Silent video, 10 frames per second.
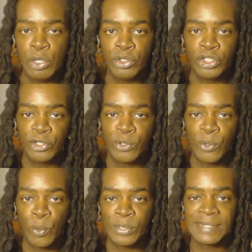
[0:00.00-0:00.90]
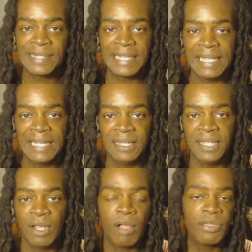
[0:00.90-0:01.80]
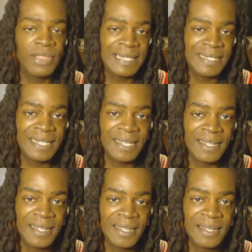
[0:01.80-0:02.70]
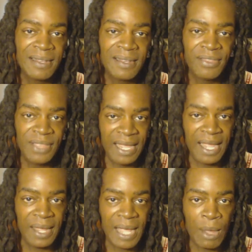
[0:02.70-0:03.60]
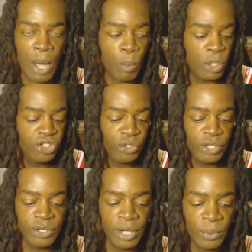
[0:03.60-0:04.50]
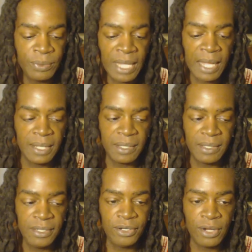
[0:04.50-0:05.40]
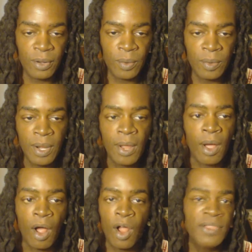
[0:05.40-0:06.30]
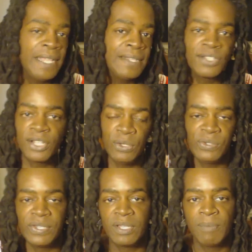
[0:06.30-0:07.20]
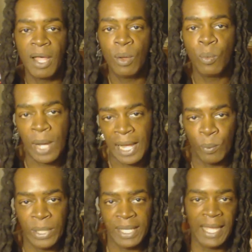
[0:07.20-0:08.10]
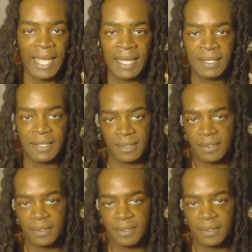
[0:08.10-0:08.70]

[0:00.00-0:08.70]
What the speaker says: you to see the authentic thing. I want you to know that, all the excuses about why we can't